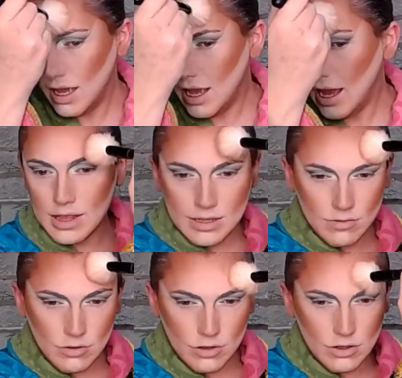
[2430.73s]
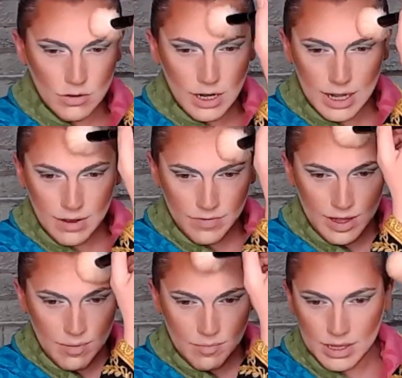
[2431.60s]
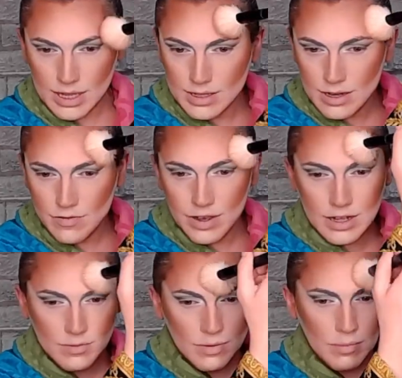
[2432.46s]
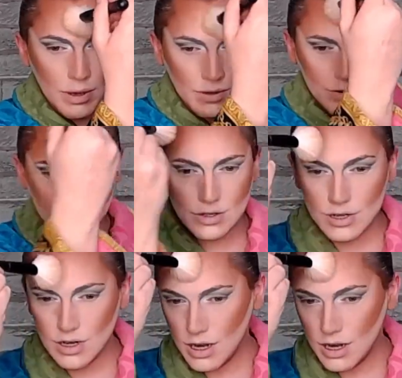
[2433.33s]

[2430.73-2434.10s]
and this will just sort of give that blending effect with the powders.